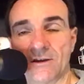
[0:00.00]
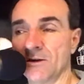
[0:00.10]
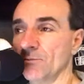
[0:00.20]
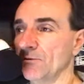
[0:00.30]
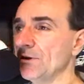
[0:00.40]

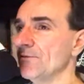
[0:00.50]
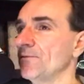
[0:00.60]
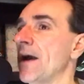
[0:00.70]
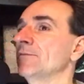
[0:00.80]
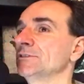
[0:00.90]
But if you get
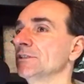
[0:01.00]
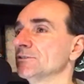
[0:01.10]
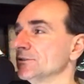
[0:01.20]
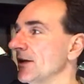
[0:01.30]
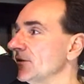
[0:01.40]
5 or 6 or
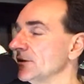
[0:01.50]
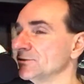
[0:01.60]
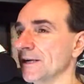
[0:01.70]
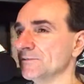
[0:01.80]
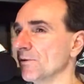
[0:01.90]
7 in the
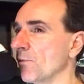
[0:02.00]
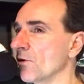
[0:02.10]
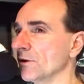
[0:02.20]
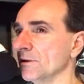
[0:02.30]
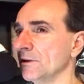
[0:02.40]
transfer
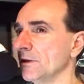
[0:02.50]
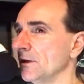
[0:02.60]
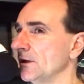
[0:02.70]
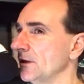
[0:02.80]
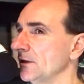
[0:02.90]
portal,
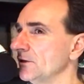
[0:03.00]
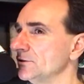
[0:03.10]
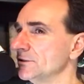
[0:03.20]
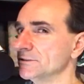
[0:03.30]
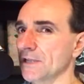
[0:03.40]
you're
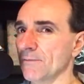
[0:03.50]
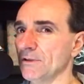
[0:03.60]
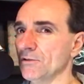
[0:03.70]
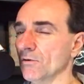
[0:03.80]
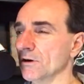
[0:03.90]
just, I mean,
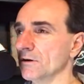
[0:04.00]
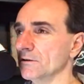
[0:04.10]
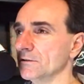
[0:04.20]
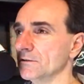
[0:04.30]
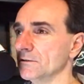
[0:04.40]
your
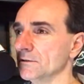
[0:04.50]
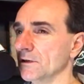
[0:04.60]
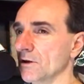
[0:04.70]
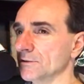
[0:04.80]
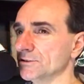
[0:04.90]

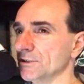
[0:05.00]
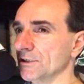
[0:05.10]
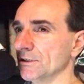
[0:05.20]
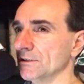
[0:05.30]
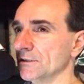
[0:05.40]
culture,